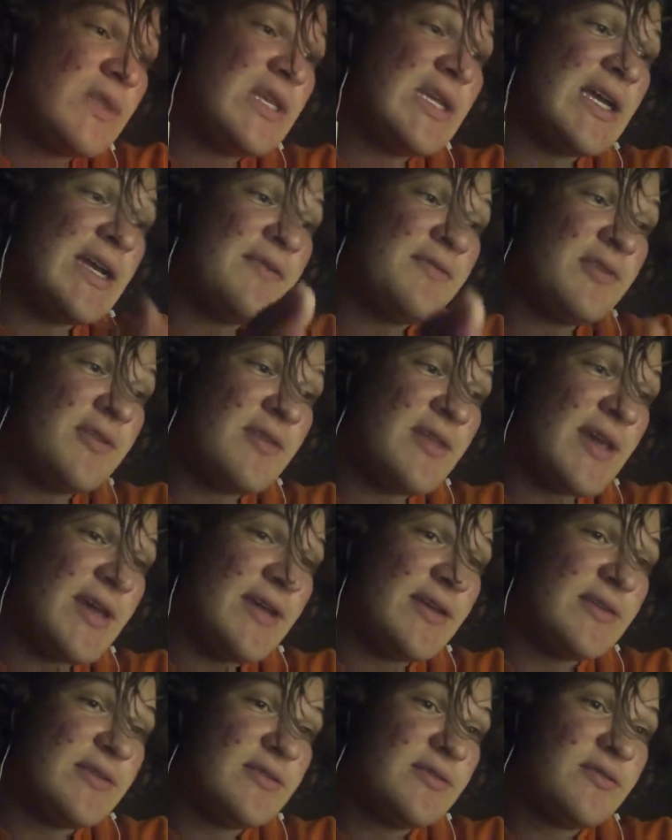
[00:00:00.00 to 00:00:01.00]
After
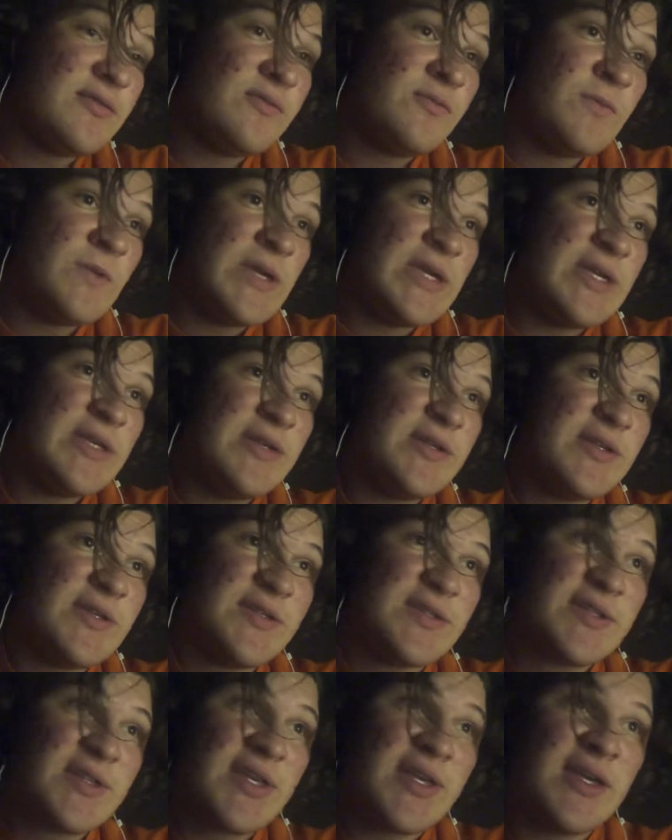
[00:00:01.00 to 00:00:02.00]
that, we
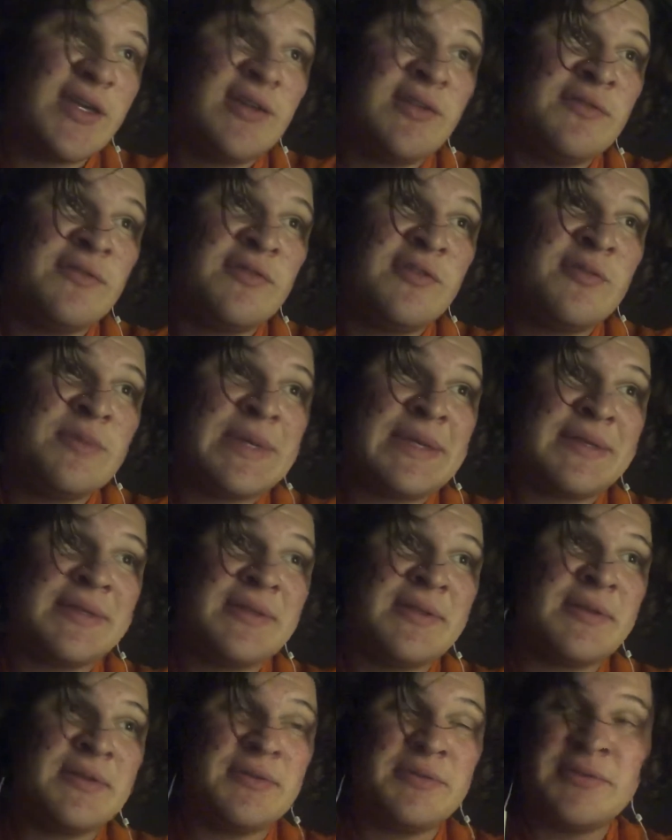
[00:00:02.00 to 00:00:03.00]
just kind of go back to
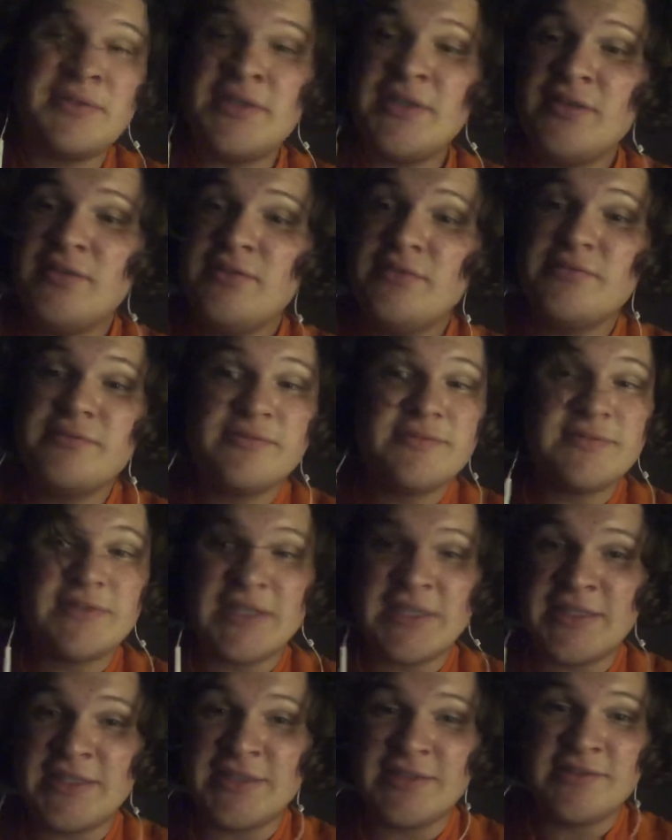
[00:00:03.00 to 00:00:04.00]
the hotel
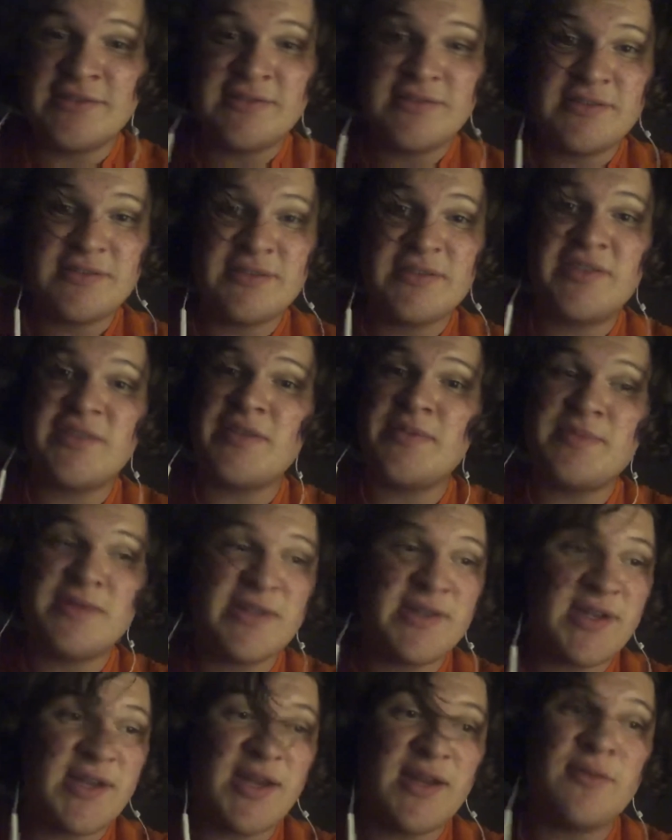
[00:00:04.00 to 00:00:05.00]
and sleep
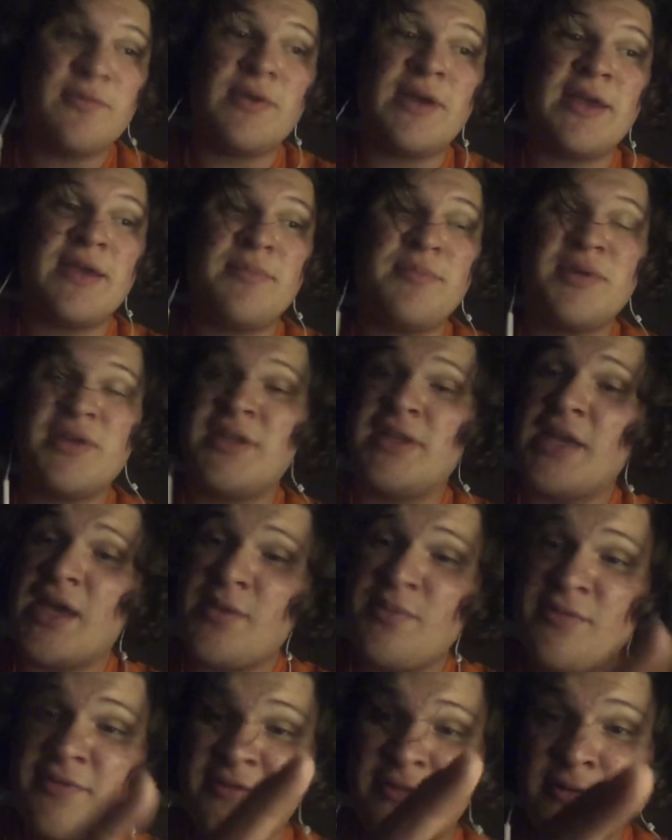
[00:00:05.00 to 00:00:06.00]
the night away, but
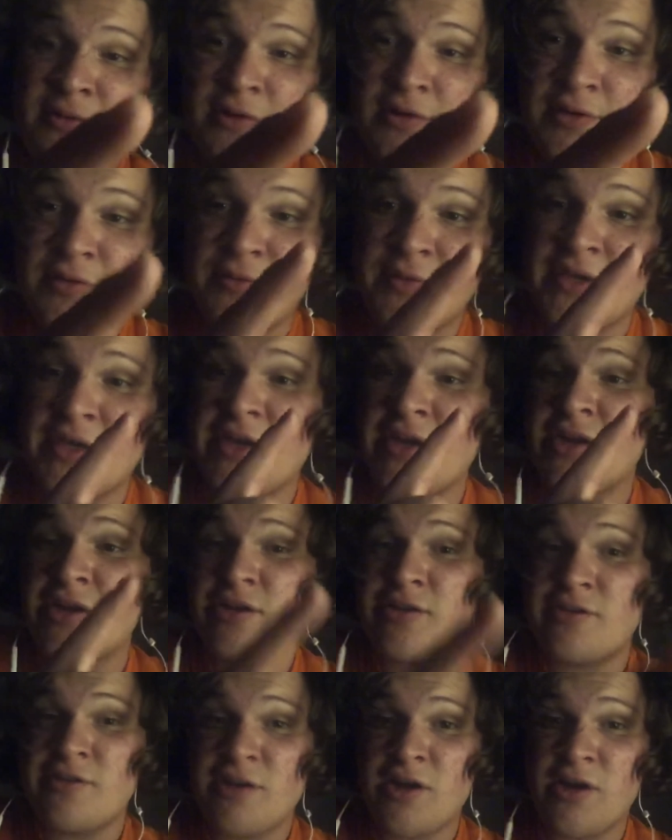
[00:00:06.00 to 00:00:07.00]
not before we got
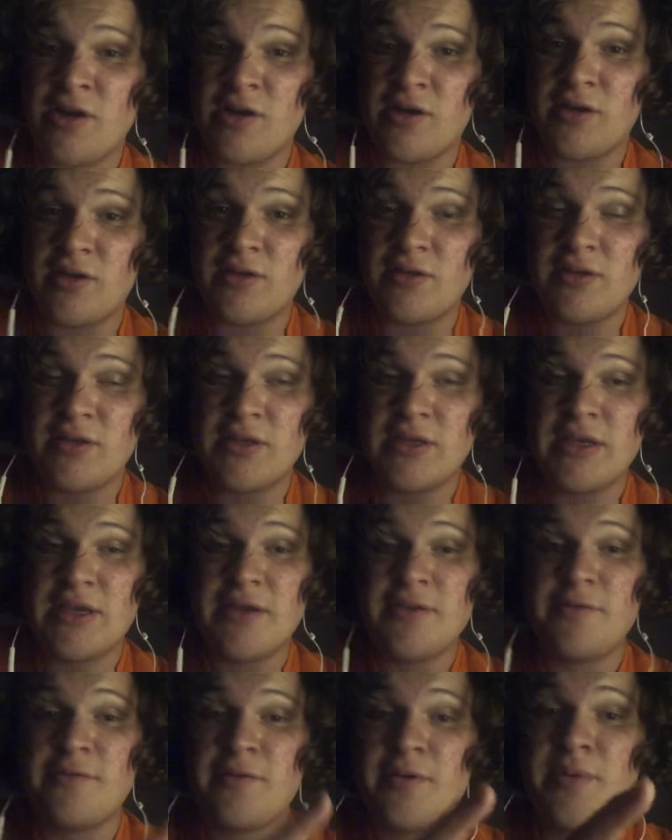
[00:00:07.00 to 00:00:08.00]
a call
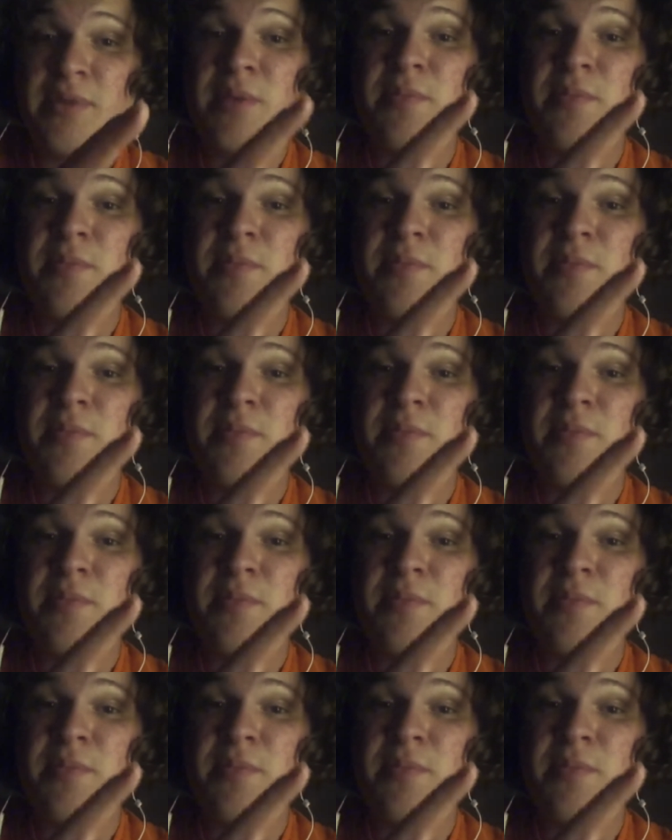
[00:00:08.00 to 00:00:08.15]
from